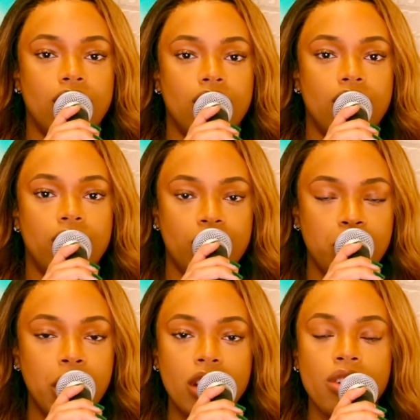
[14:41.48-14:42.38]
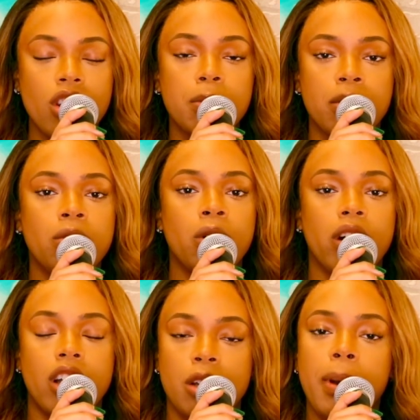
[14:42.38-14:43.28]
You've been through this before and
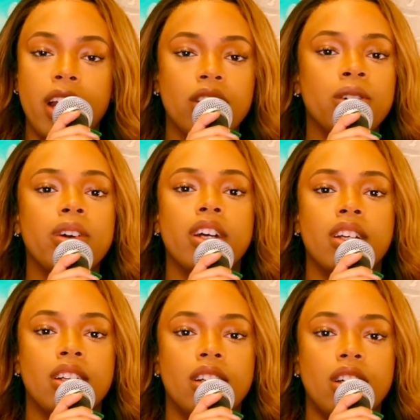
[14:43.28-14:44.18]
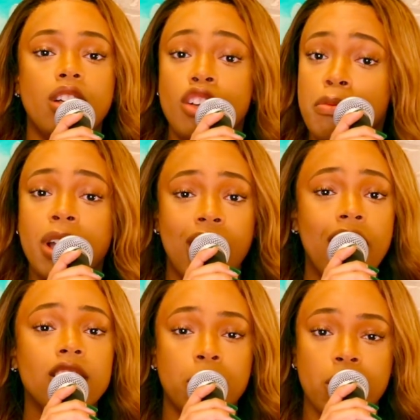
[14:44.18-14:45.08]
you made it through it. You've been lied to
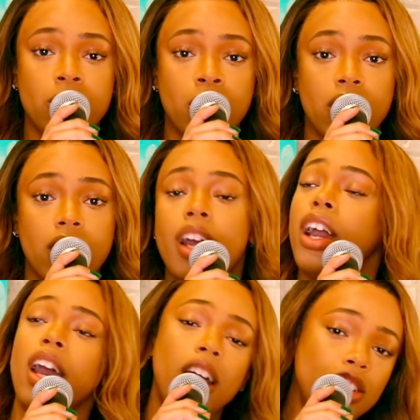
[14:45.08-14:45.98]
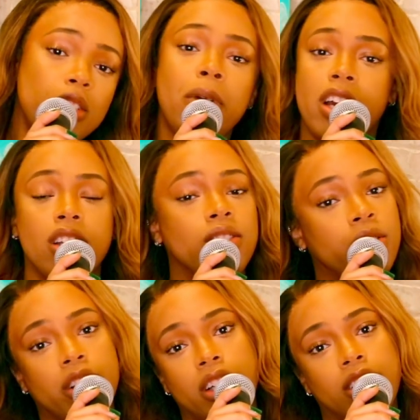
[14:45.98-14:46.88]
before and you made it through
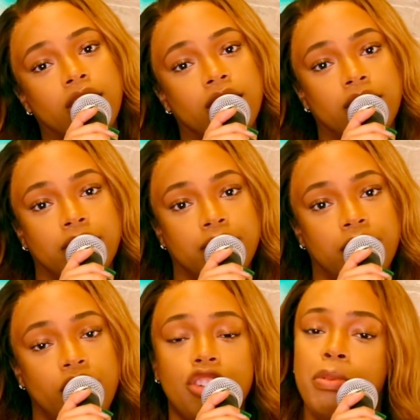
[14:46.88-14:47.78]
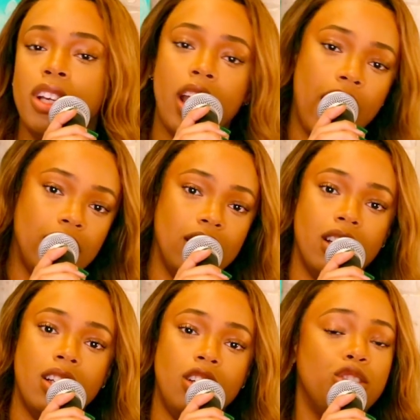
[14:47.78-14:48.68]
it. You've been gaslit,
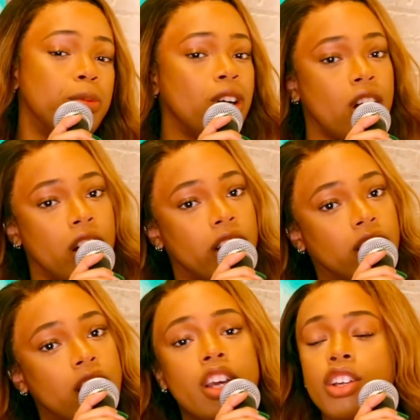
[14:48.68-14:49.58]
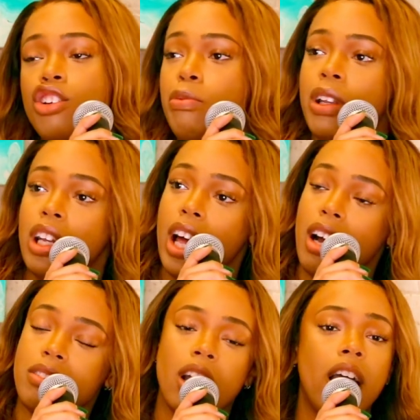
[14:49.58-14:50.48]
you've been hurt, you've been left,
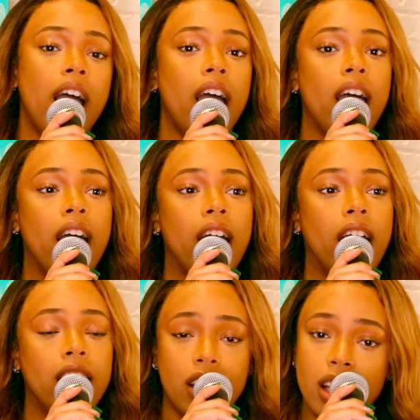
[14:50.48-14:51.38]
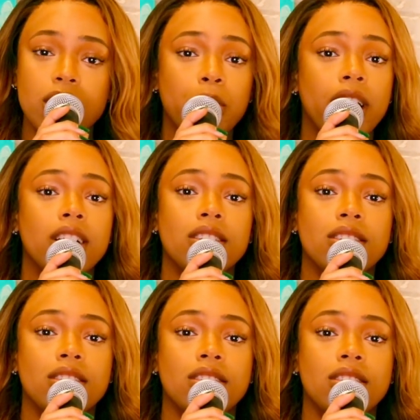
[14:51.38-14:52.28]
and guess what?
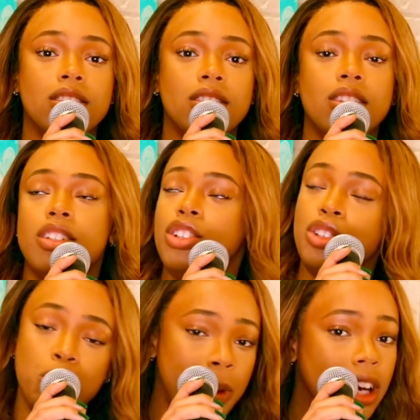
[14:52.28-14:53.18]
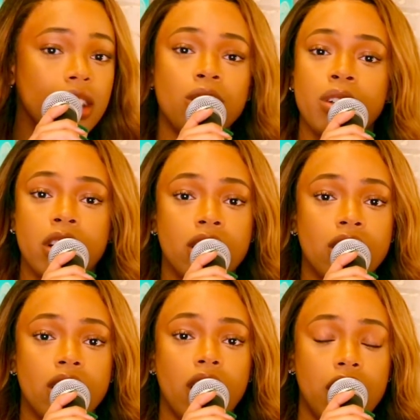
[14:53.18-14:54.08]
You made it through it
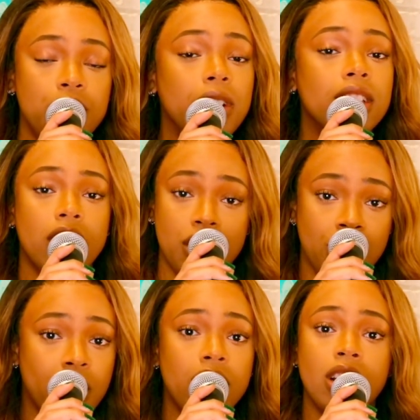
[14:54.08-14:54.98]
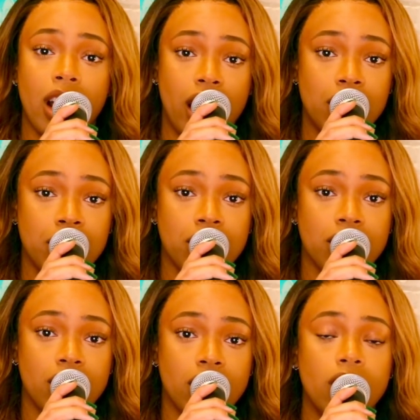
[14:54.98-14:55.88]
and you continued on in life
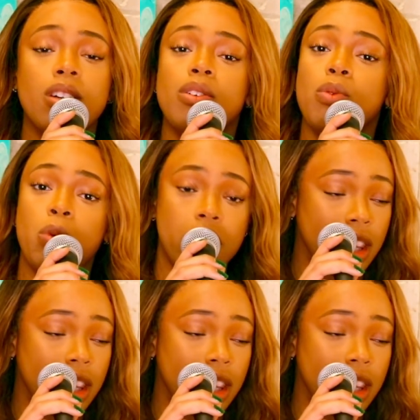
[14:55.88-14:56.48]
with